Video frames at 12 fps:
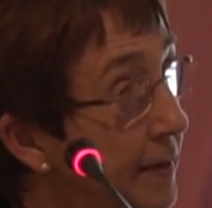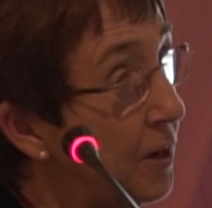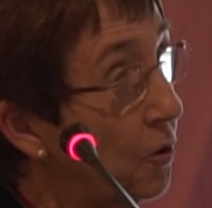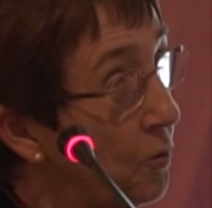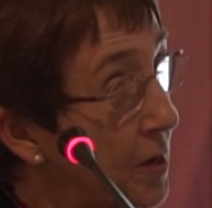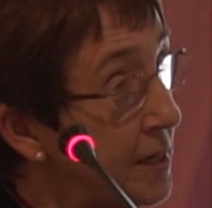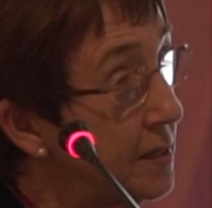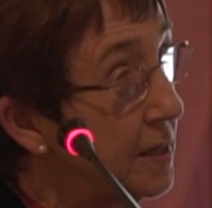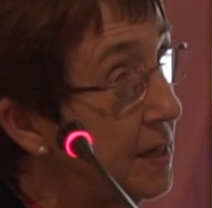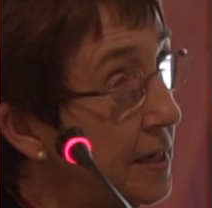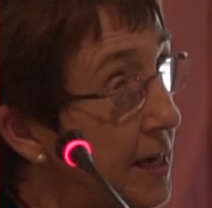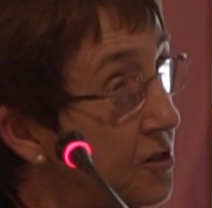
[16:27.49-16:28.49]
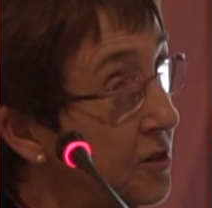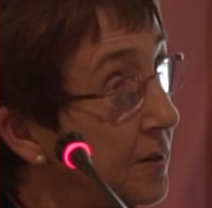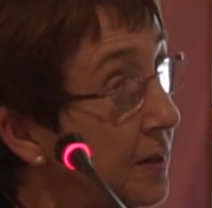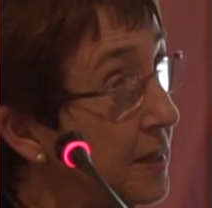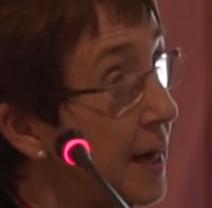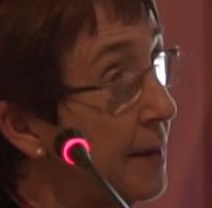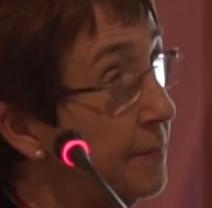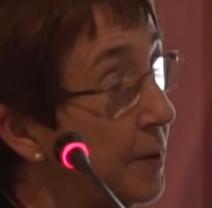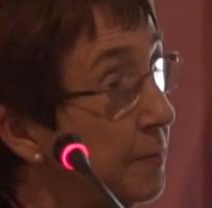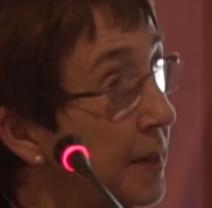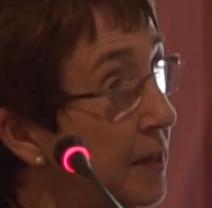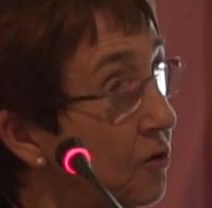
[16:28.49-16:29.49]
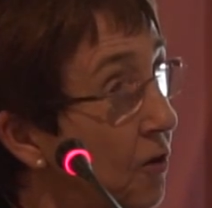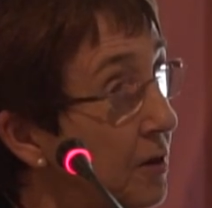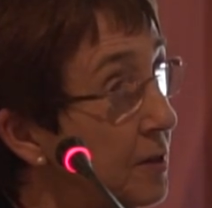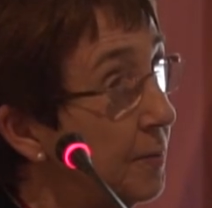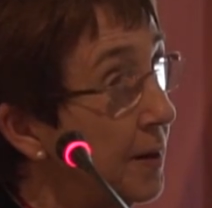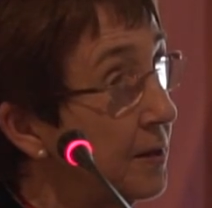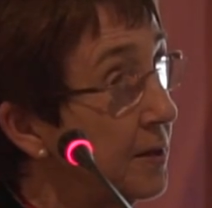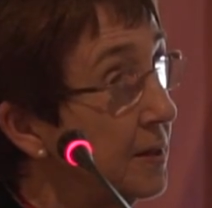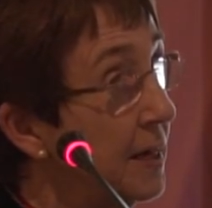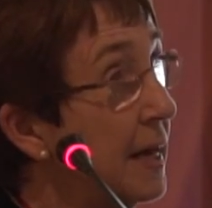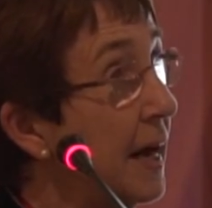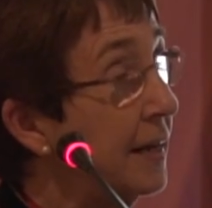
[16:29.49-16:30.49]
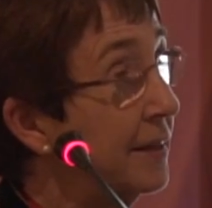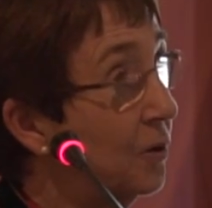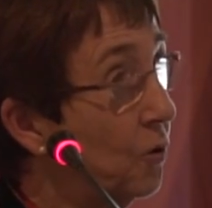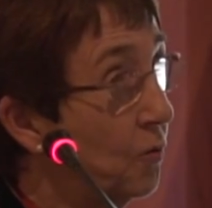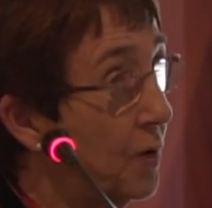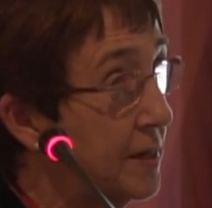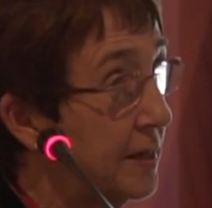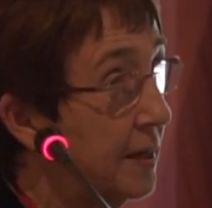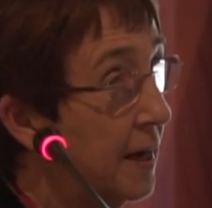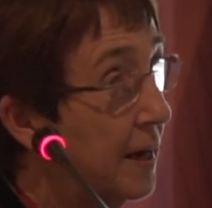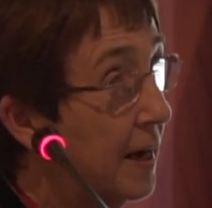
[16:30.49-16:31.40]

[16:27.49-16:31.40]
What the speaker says: they're already teenagers at the time they're being transplanted, and they're already